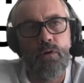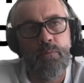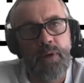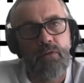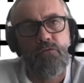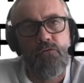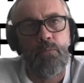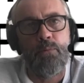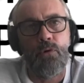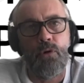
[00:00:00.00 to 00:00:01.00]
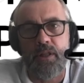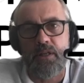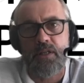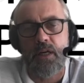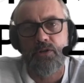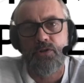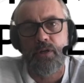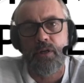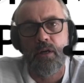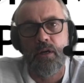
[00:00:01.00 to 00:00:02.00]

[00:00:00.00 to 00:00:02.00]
about football in this country?